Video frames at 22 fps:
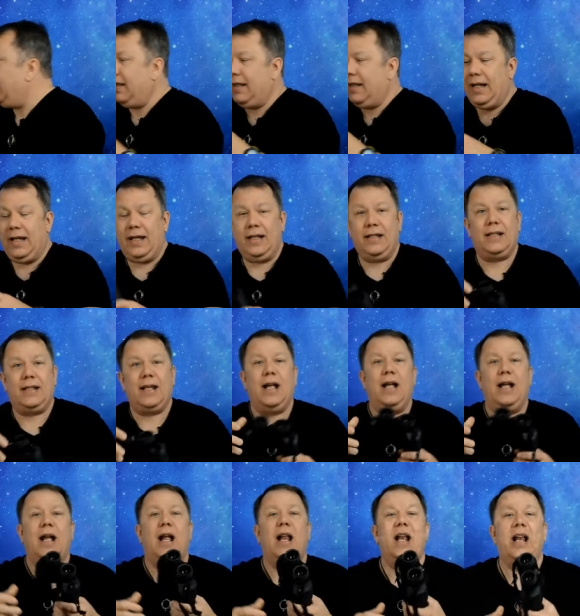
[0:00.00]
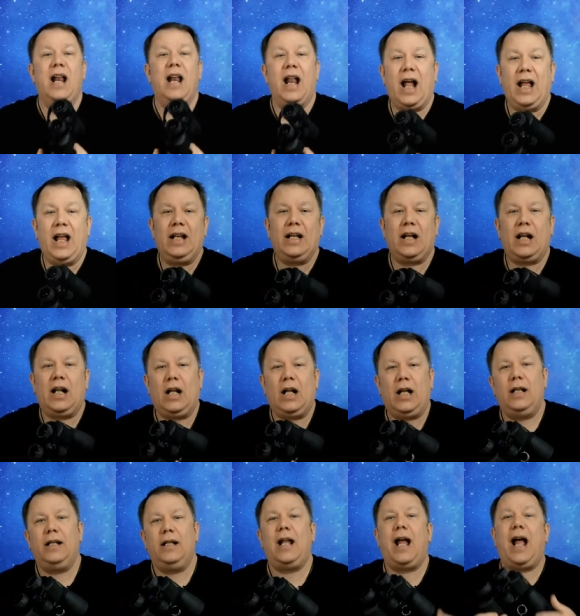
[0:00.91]
these
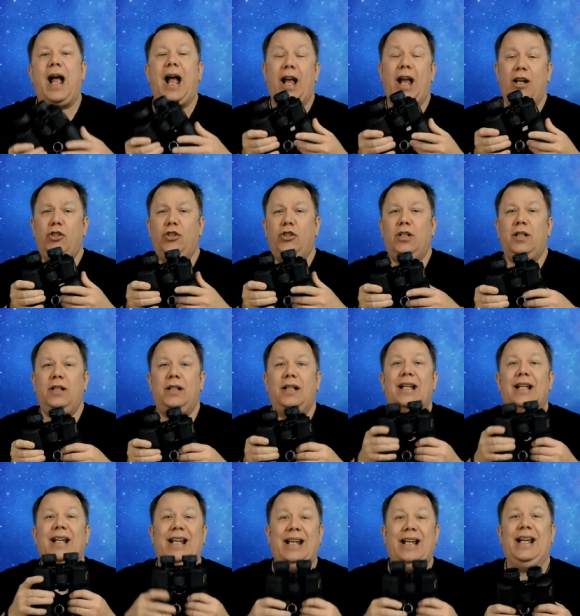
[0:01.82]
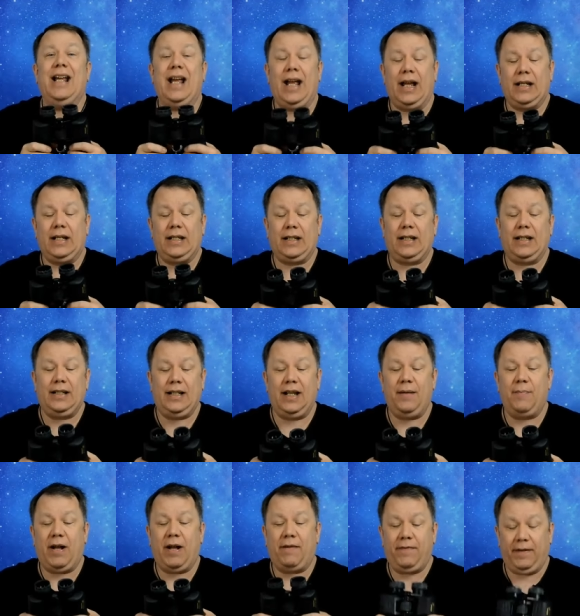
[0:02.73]
Nikon Action EX
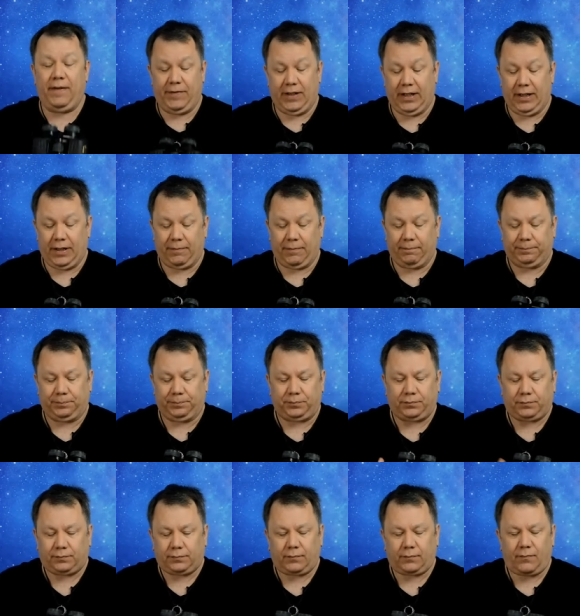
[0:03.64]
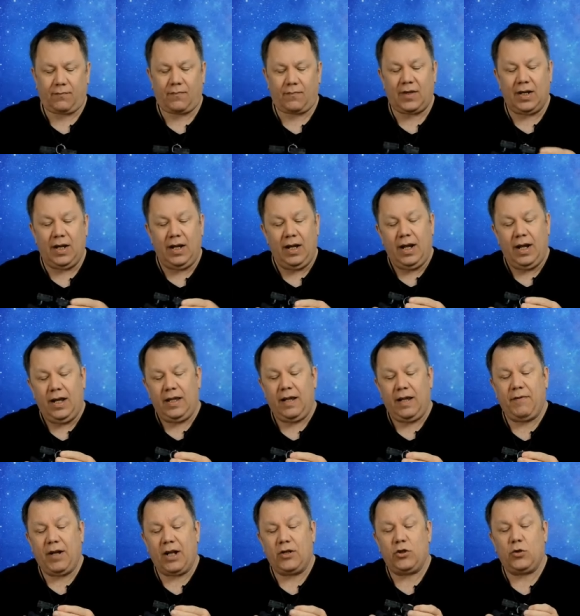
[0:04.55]
10x50s.
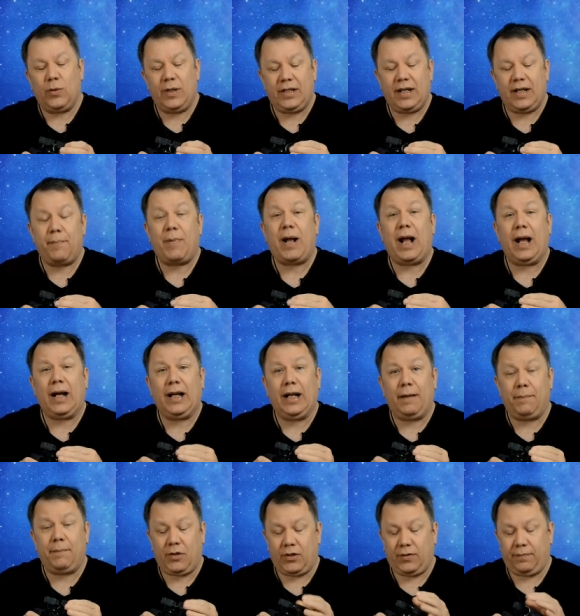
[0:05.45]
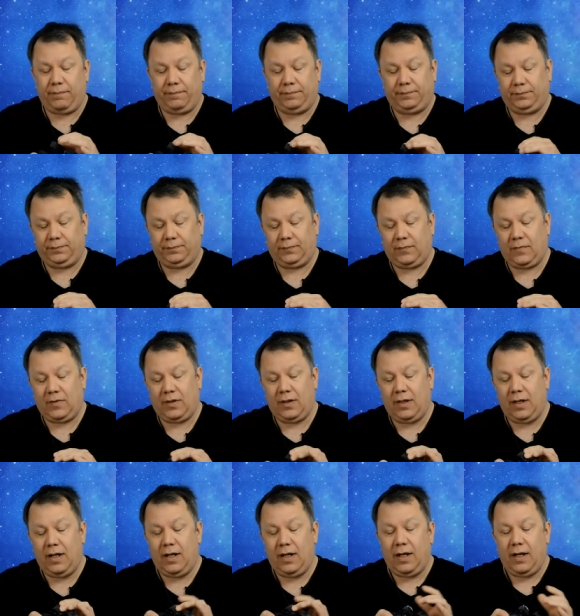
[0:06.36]
They've got twist up eye cups.
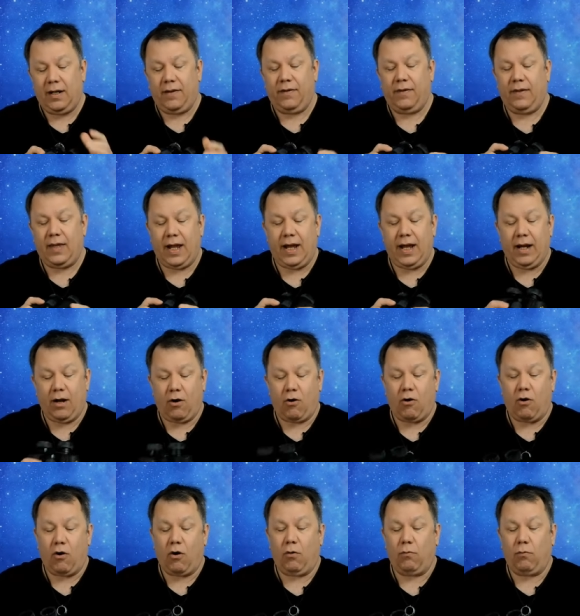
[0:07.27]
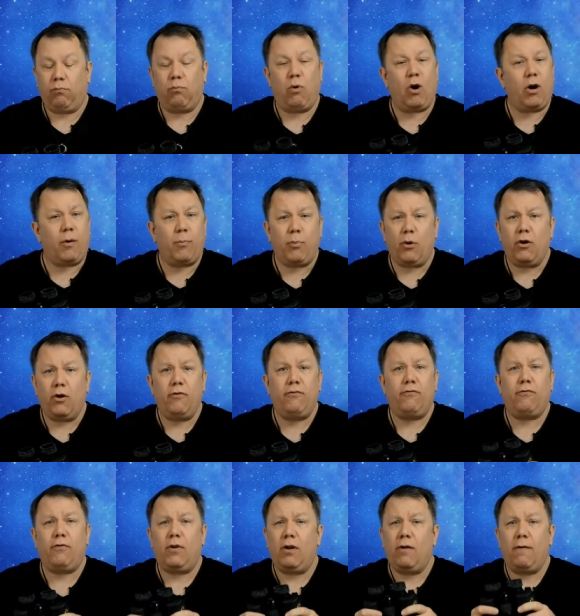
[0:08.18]
They are
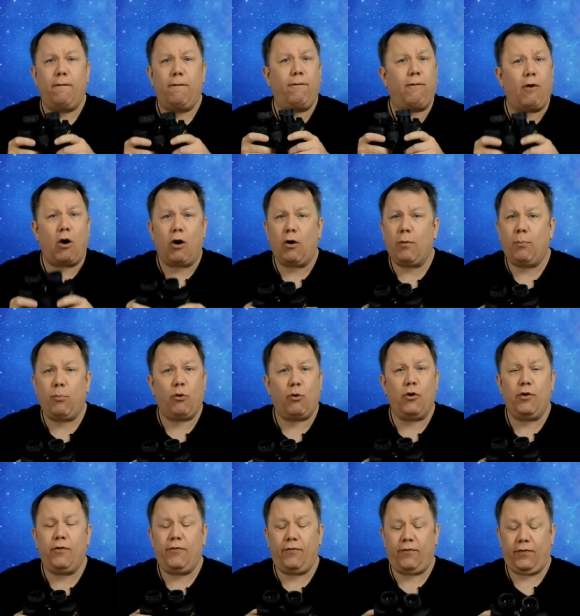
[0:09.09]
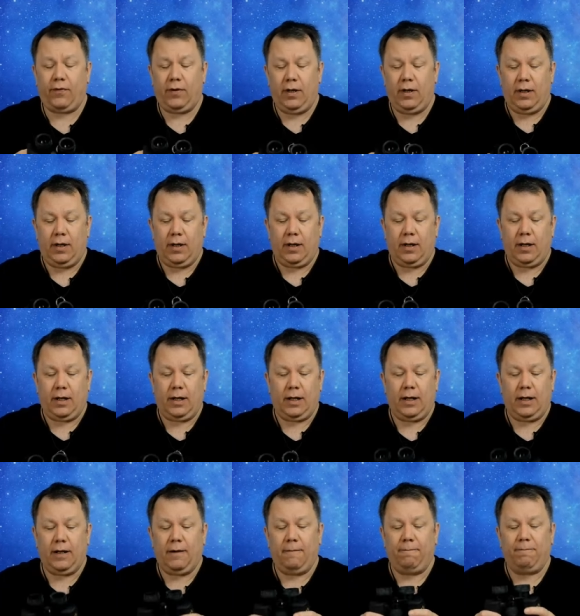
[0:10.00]
waterproof, fog proof.
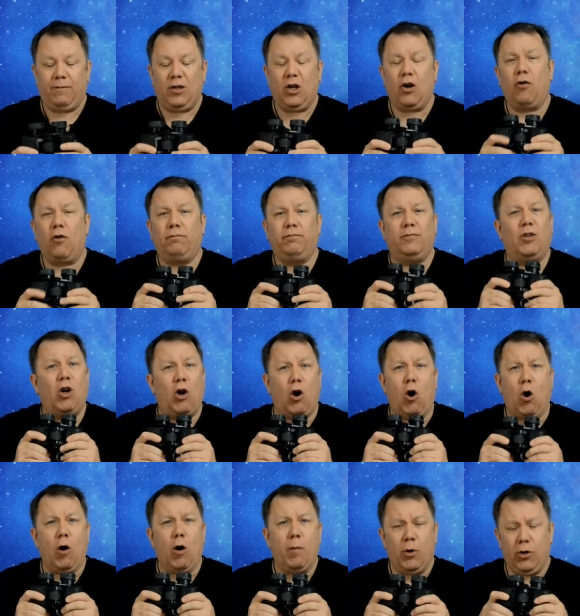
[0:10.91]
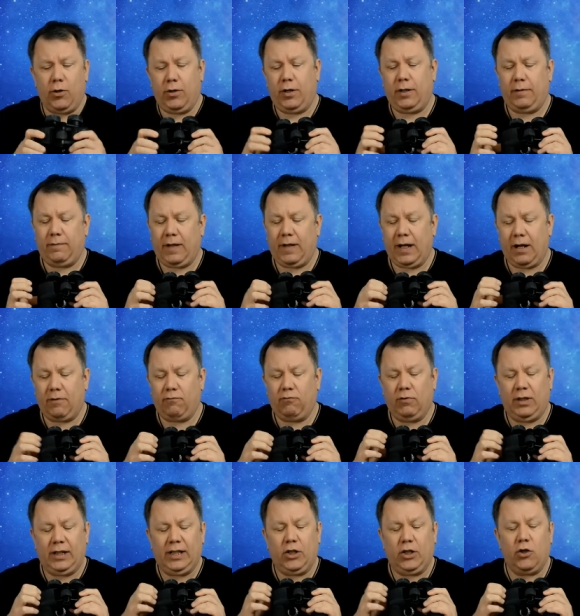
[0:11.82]
Uh, they're armored. They
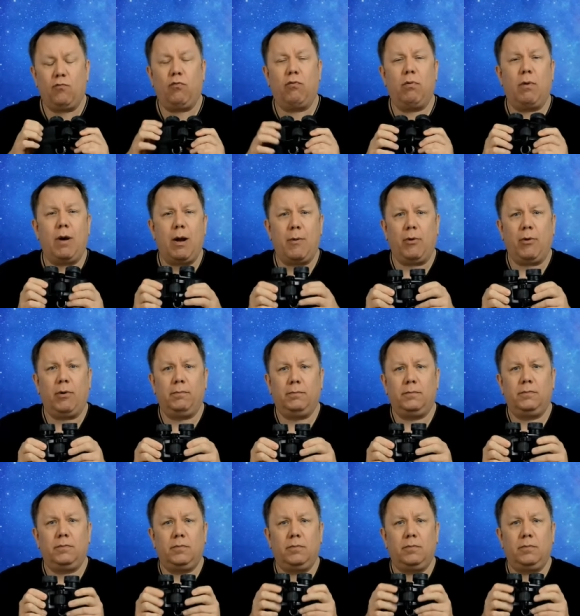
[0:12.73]
got really good rubber